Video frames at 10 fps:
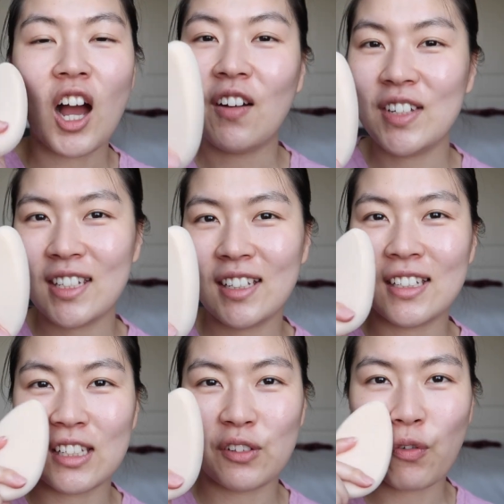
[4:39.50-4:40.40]
Obviously
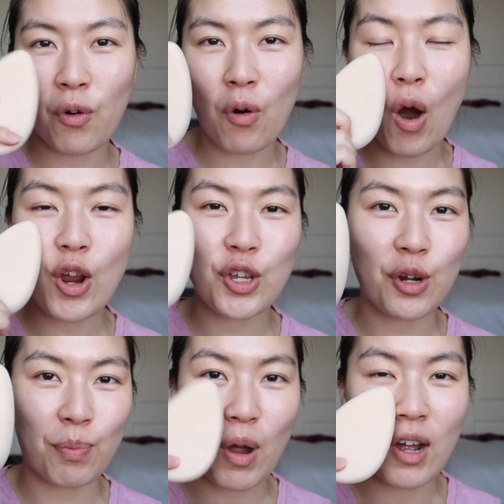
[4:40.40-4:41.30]
this is for
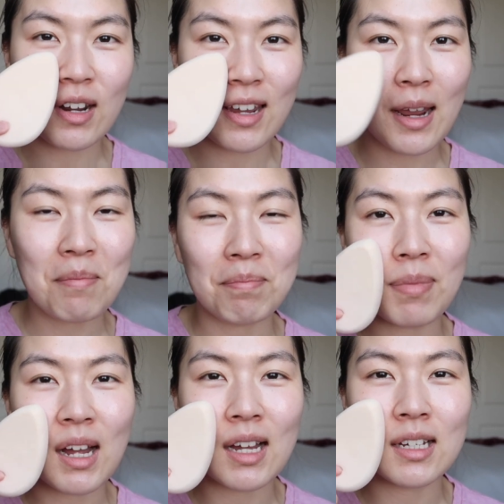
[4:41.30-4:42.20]
your body,
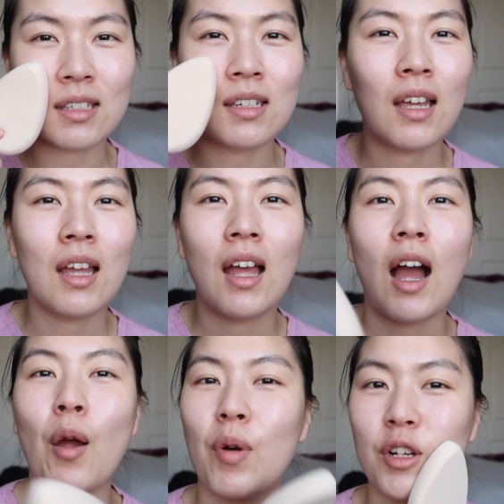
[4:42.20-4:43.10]
but
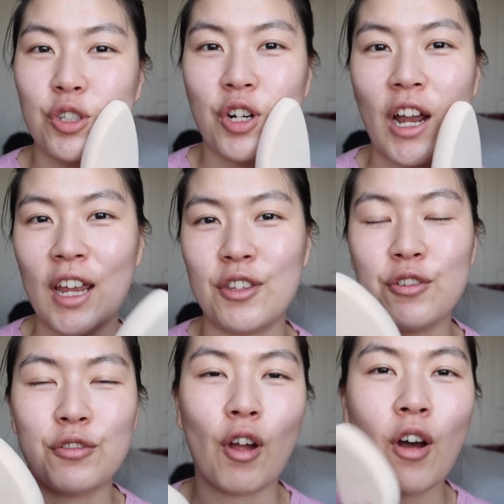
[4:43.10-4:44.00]
I wanna try and
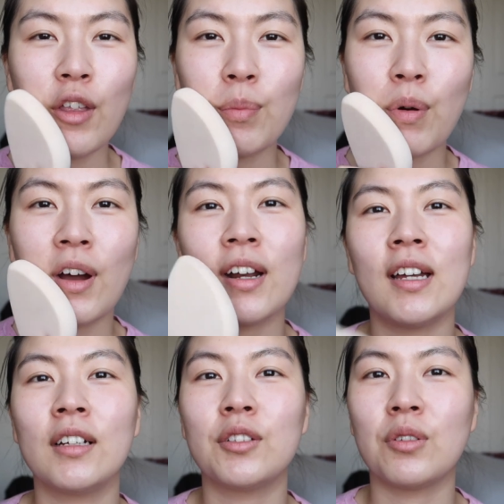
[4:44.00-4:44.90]
use all the
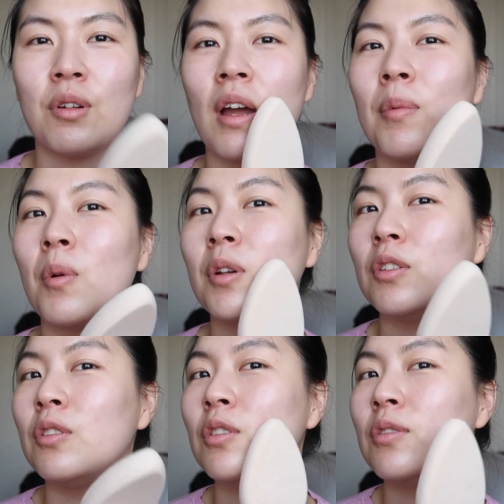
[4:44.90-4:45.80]
products. So I'm
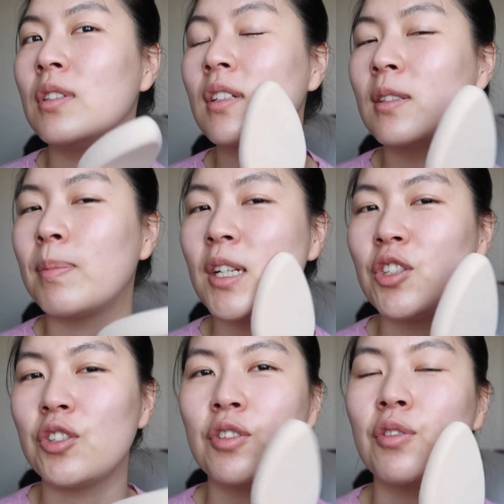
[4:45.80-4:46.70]
going to use this
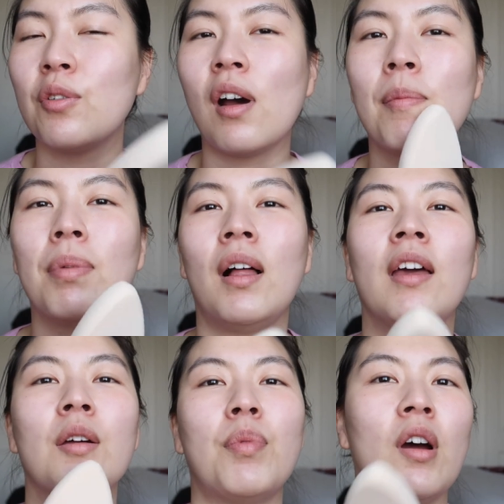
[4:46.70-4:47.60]
sponge to
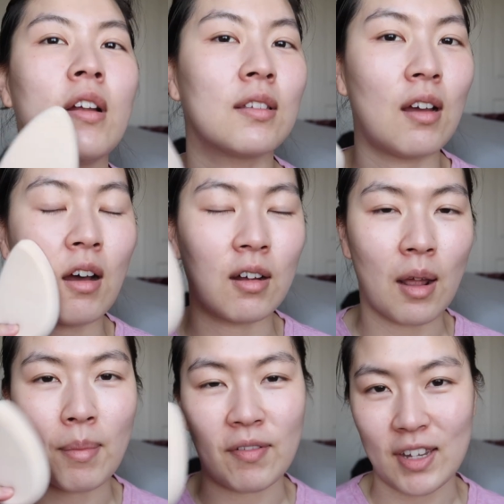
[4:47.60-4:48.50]
apply the product
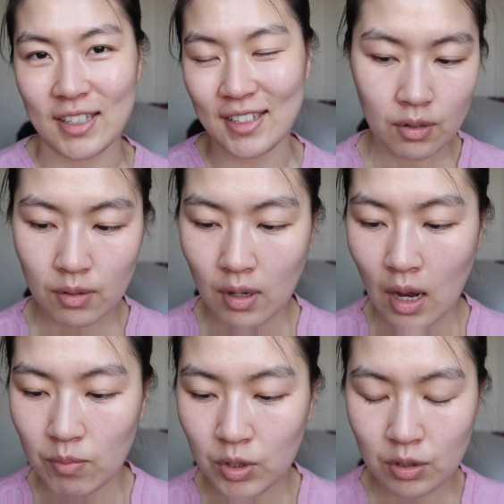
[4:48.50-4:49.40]
on my face. So
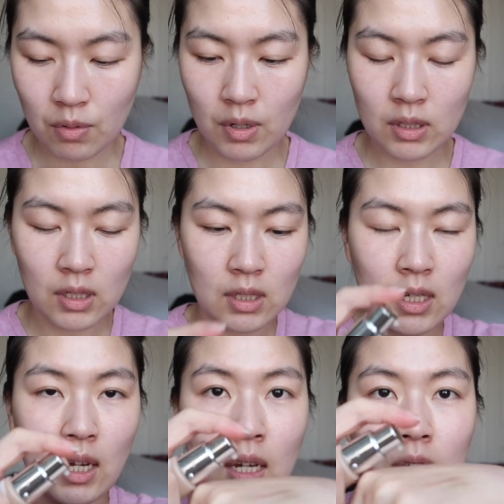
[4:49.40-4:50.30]
I'm just going to
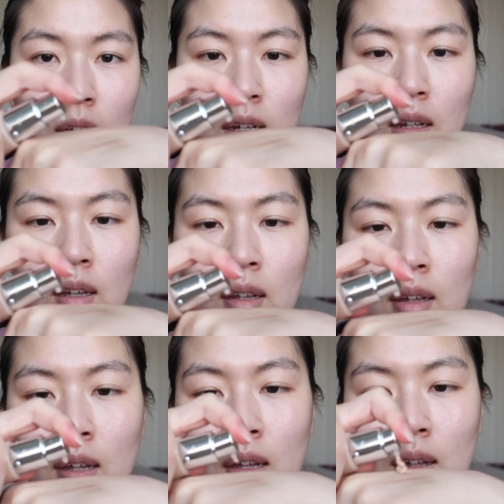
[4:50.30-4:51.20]
take
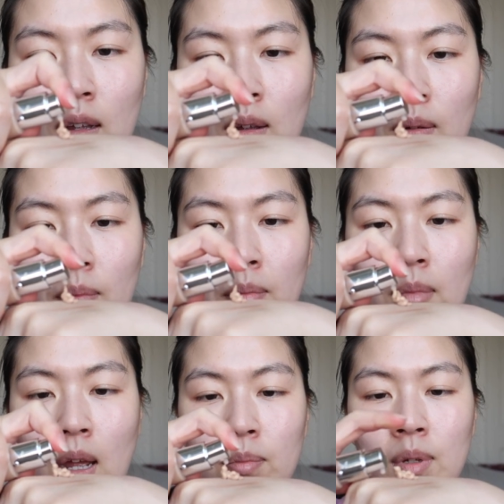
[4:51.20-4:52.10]

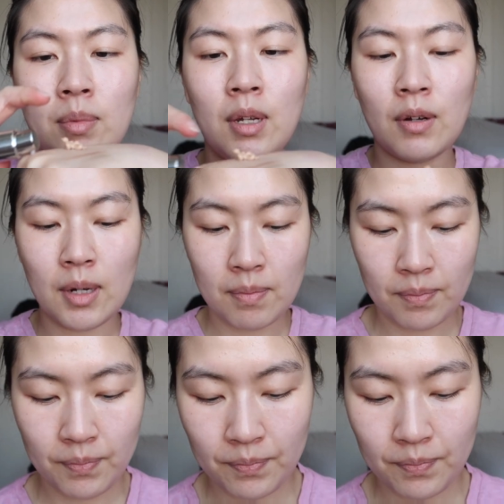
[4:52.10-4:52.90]
my BB cream.